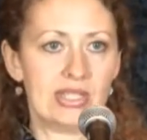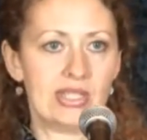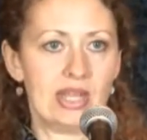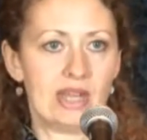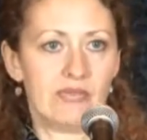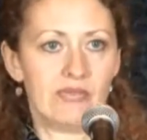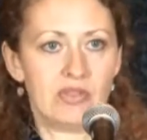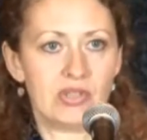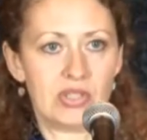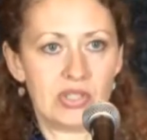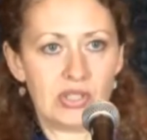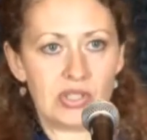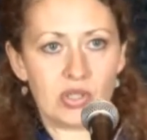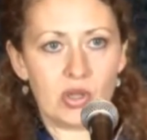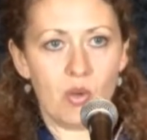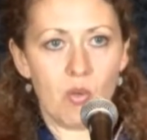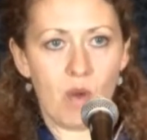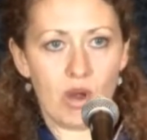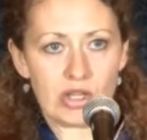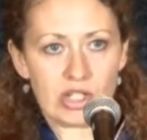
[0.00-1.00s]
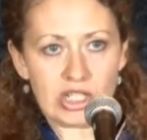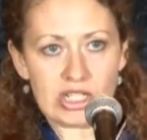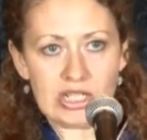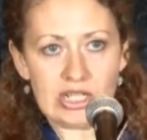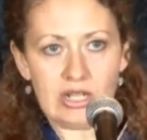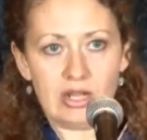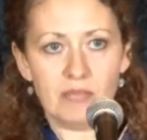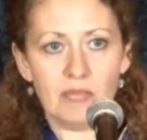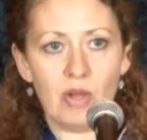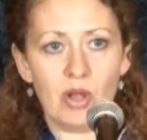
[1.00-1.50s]
San Francisco,
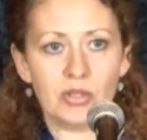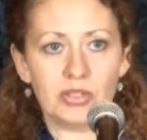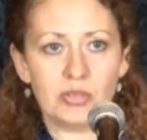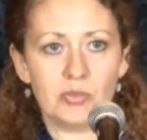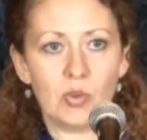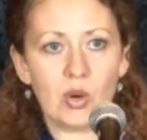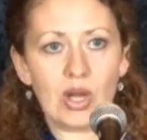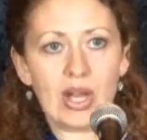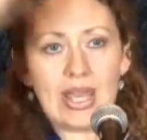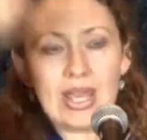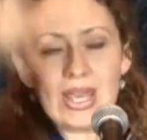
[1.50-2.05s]
Washington, and Baltimore.